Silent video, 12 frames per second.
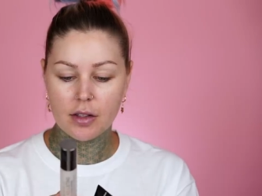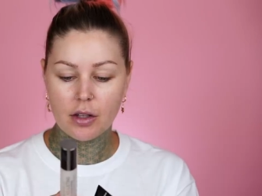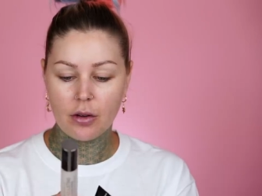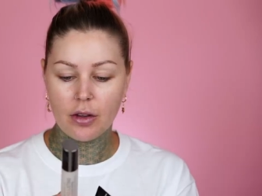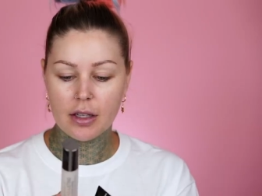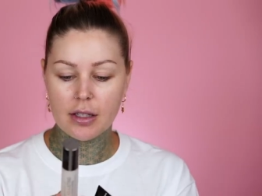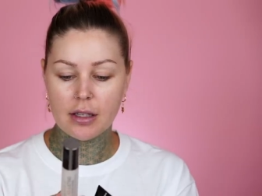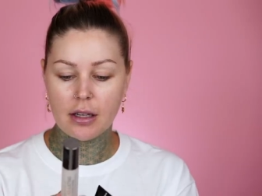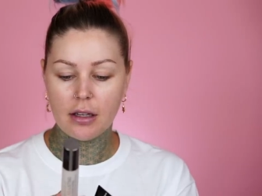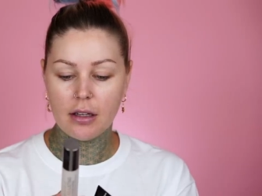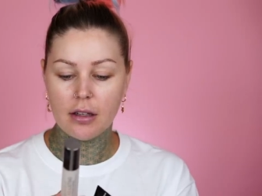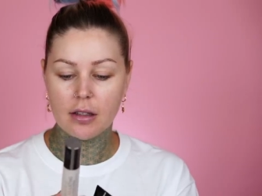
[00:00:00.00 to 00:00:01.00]
So this
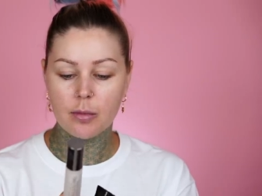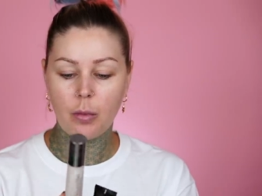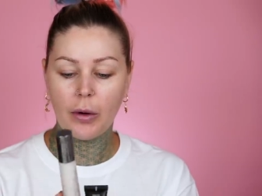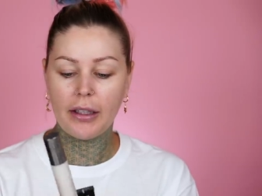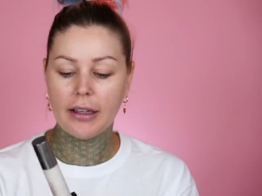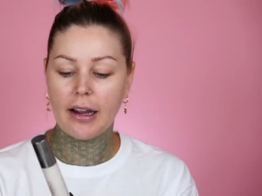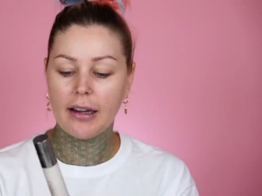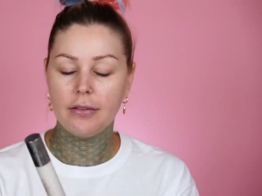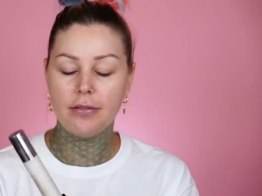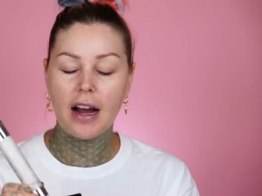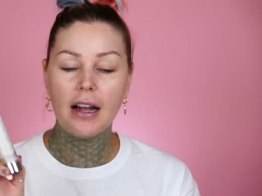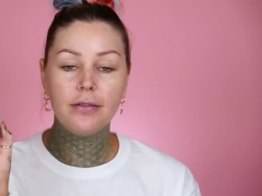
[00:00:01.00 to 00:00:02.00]
is
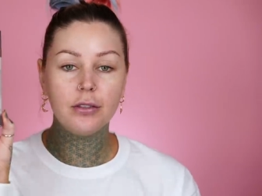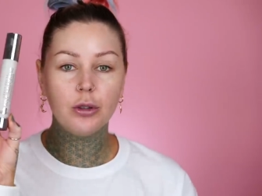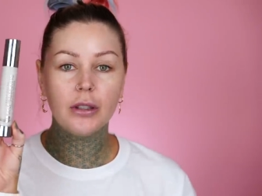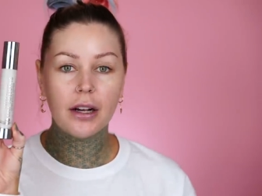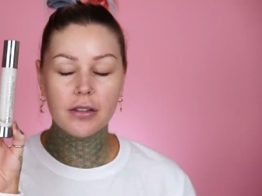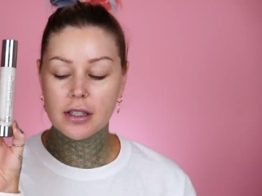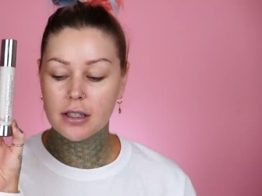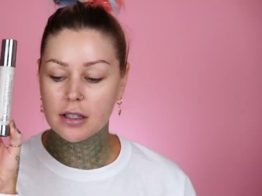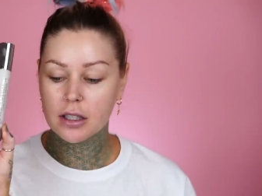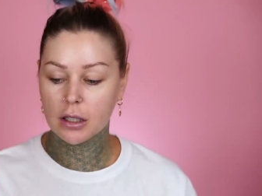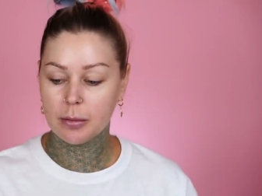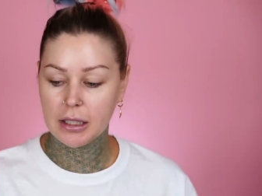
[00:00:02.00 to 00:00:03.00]
0.95 fluid ounces,
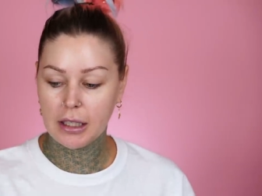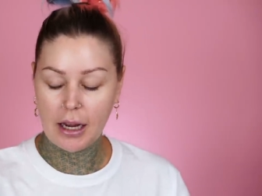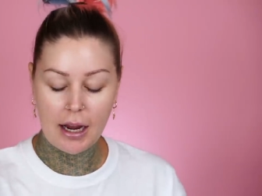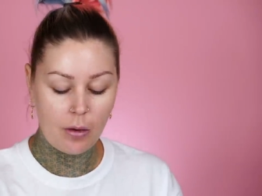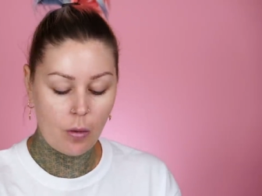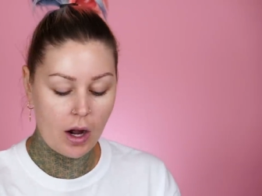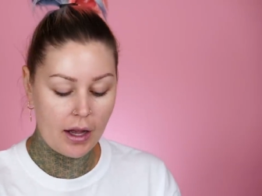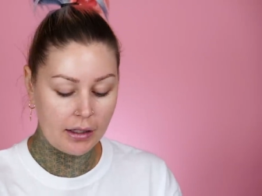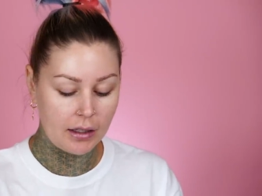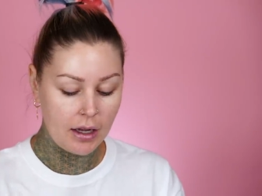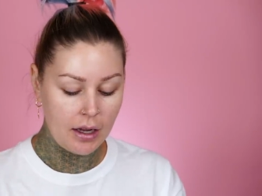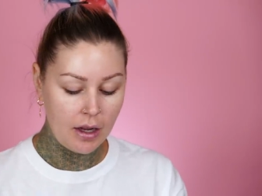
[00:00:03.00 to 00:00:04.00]
the Urban Decay
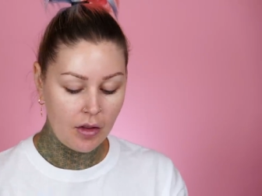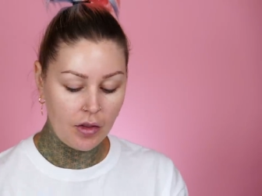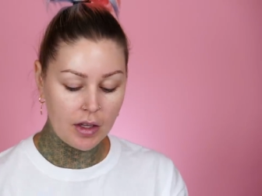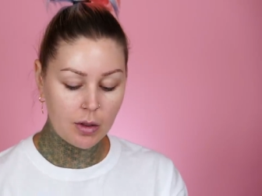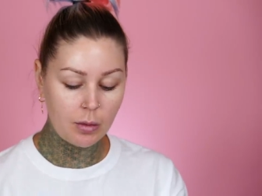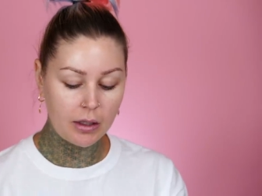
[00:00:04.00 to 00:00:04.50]
one. This